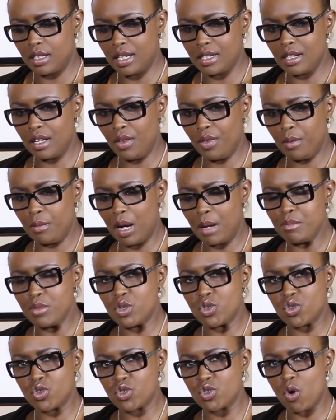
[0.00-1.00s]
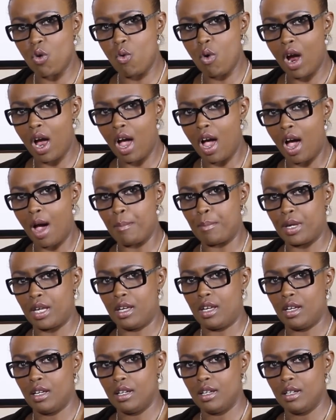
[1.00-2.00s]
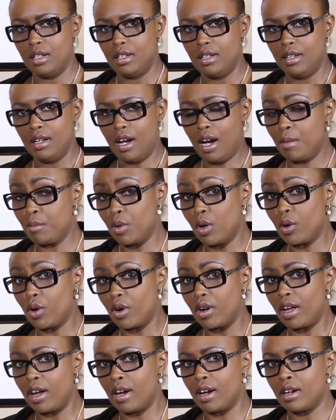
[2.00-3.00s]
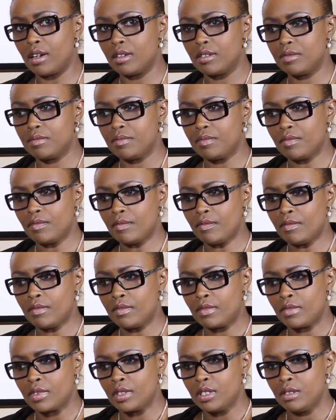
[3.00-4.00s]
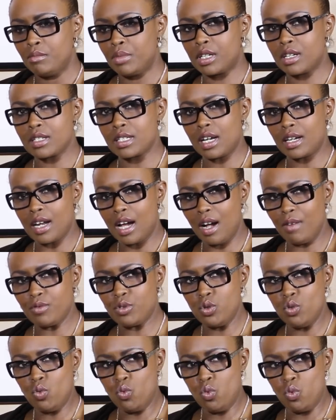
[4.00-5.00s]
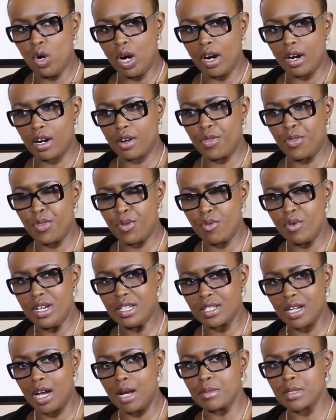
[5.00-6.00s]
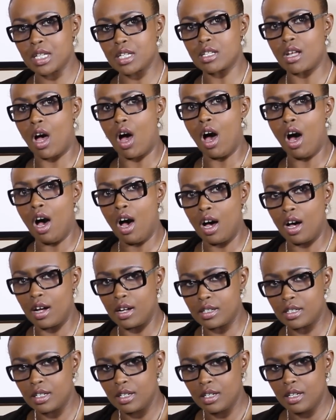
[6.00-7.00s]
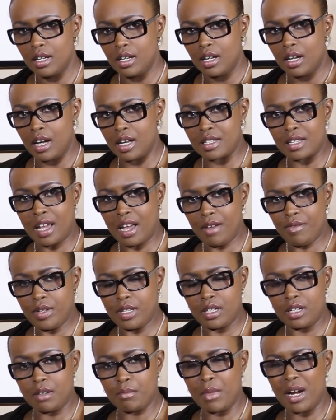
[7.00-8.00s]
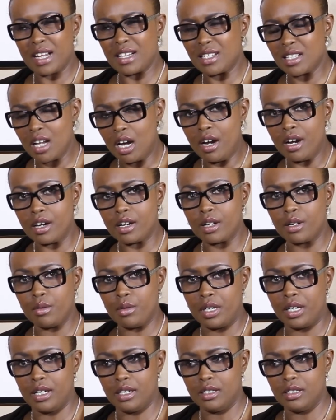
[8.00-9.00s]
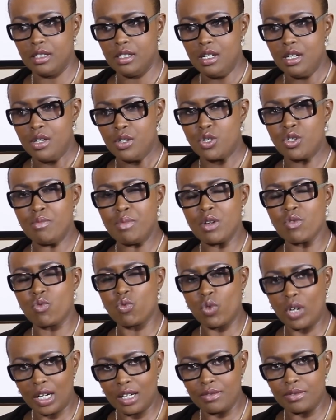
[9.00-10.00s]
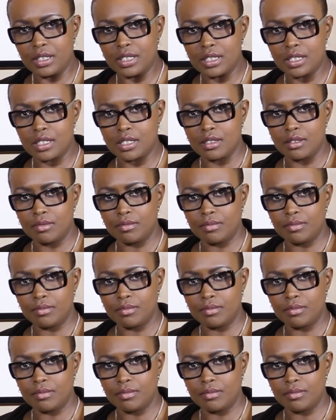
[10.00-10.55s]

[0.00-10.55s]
I tell them I'm so happy I'm not on air, because I'd have to work 3 times as hard as I ever did in my entire career to be relevant.